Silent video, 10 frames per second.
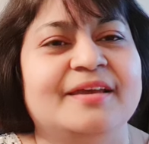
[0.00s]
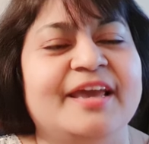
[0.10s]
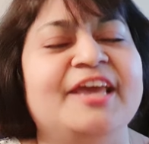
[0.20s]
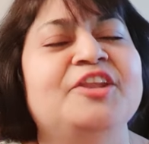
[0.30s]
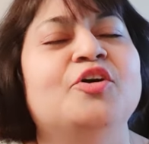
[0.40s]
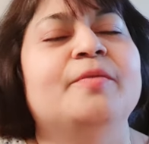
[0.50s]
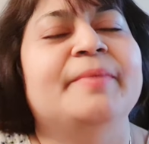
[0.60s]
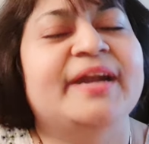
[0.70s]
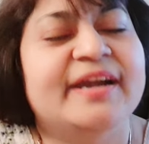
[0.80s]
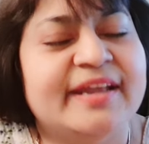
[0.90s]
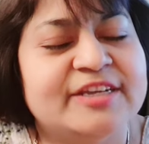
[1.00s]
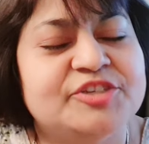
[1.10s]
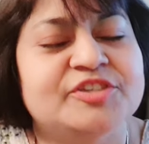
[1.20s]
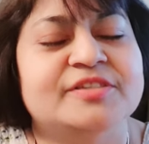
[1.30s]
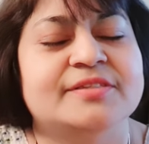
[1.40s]
In your
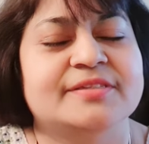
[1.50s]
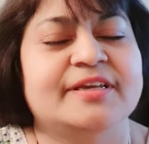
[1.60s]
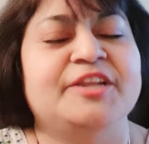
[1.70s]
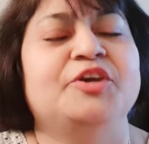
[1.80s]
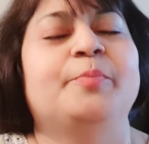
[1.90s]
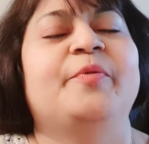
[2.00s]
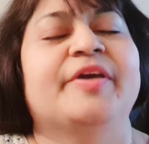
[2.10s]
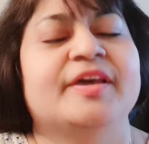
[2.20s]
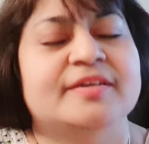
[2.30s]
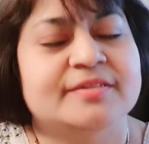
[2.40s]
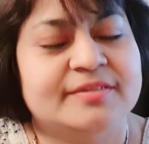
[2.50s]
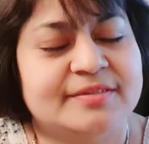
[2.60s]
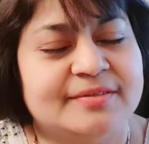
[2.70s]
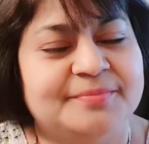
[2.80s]
meditations, in your prayers,